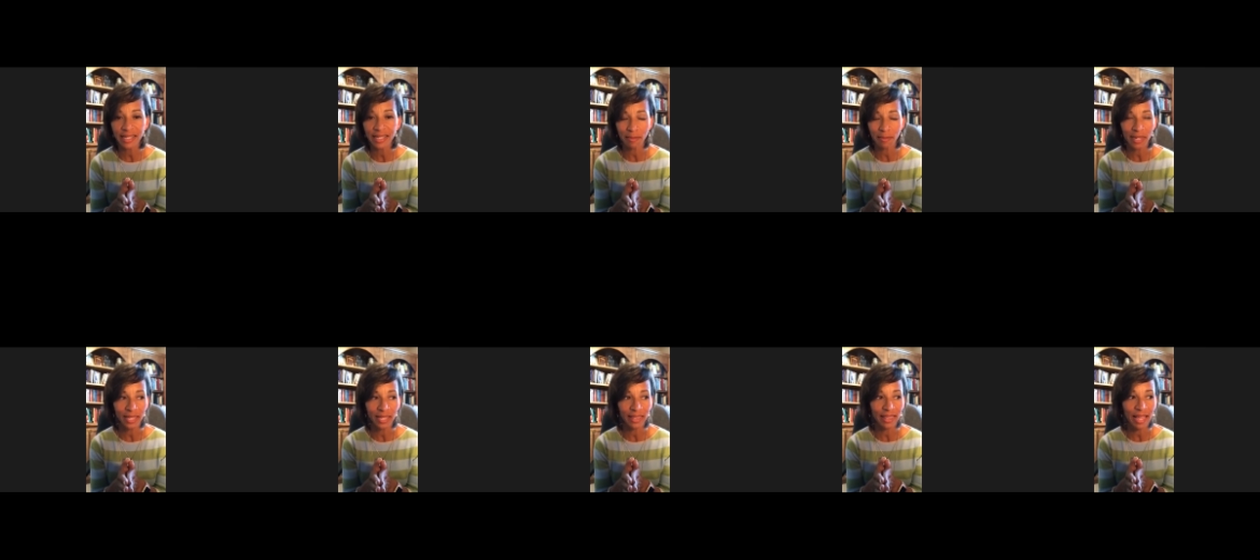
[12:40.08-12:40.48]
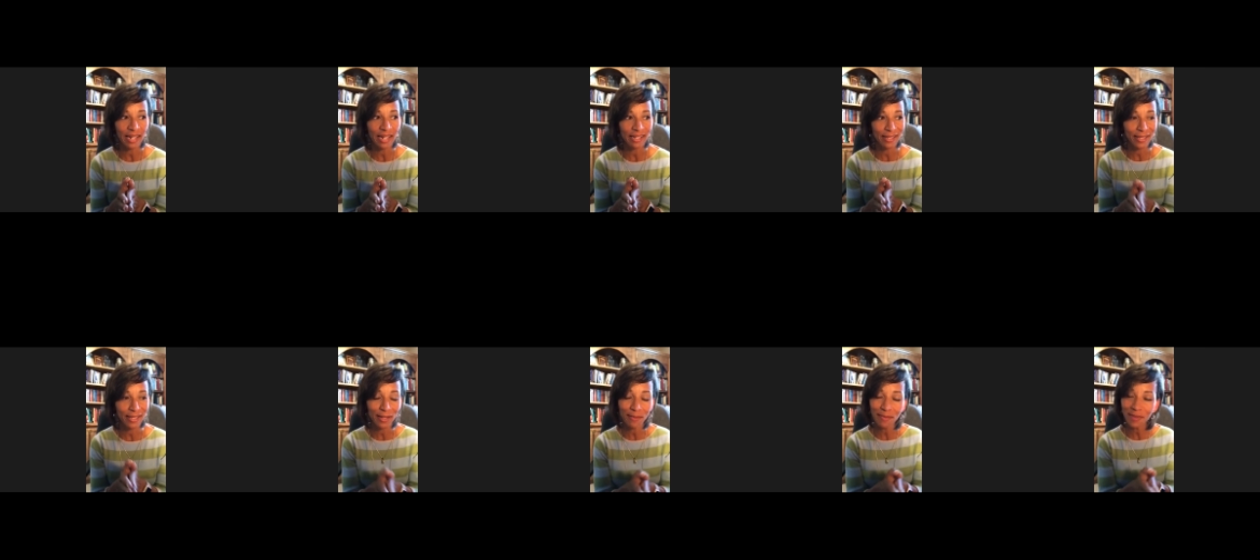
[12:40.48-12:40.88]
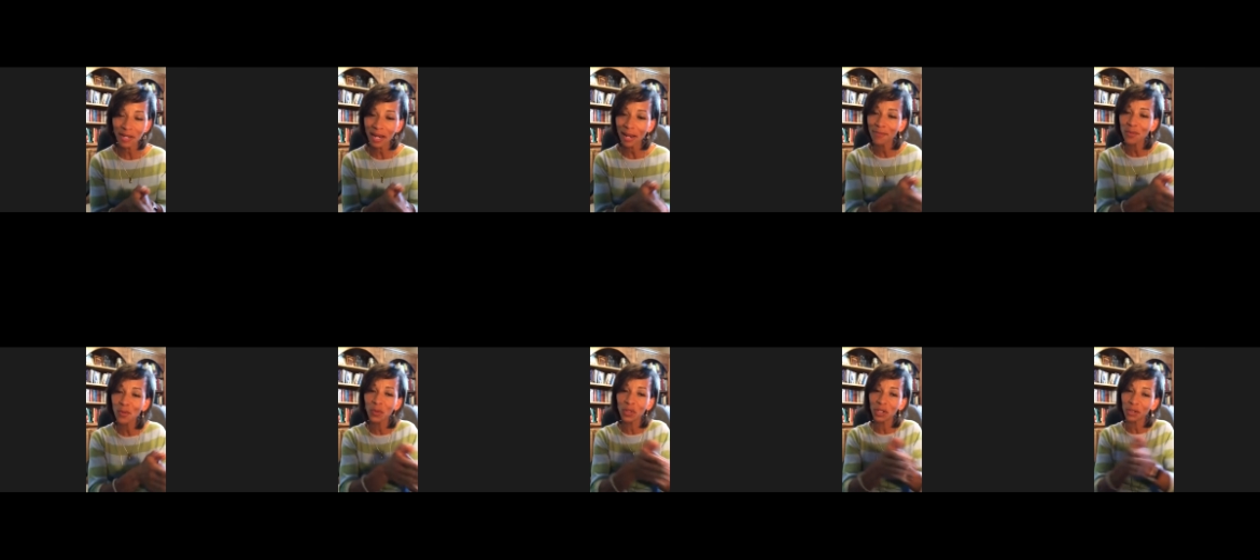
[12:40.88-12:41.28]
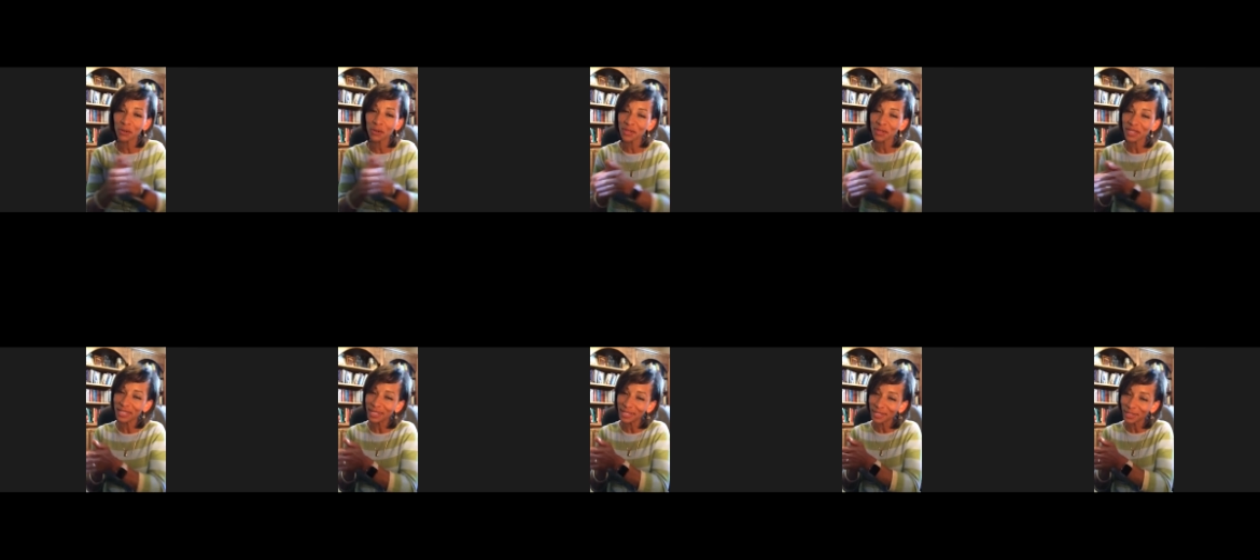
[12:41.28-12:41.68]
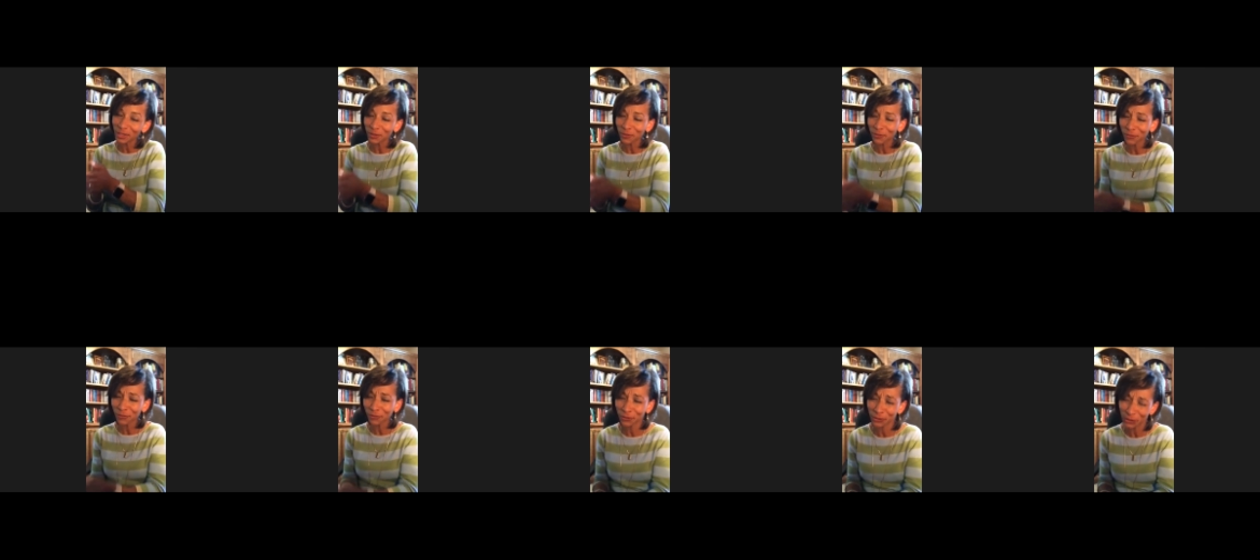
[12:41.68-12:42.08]
me that sometimes we don't see the
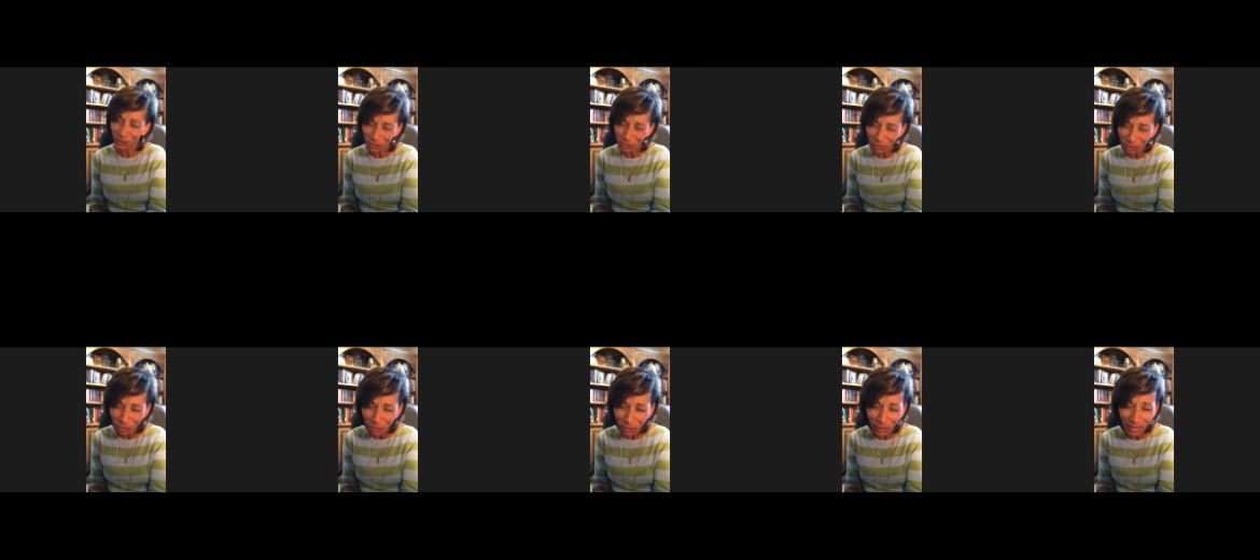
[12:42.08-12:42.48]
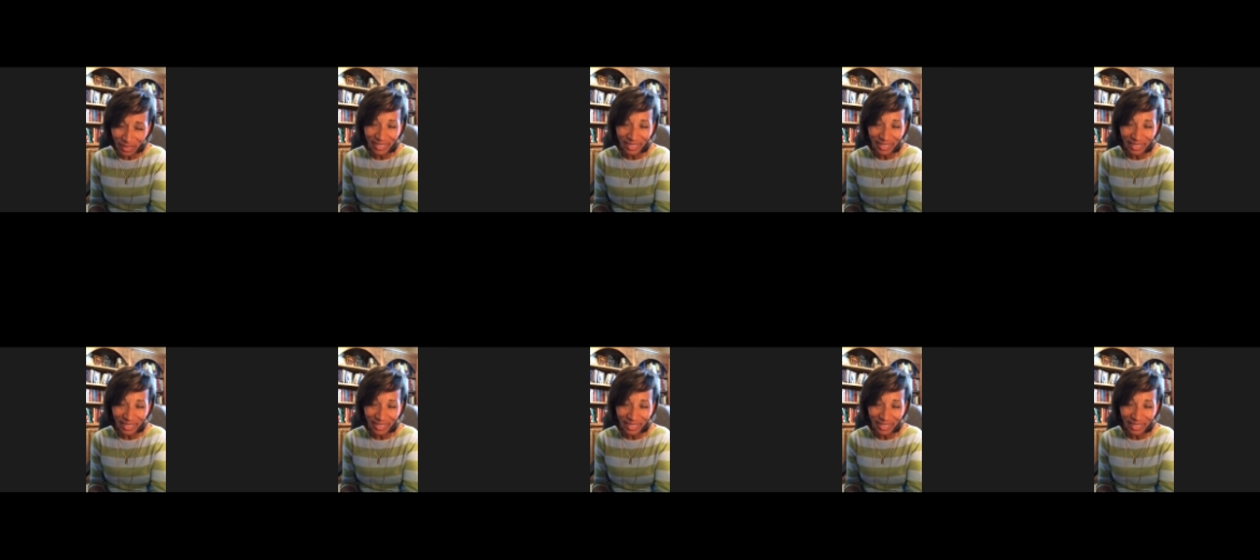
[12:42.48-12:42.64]
fruit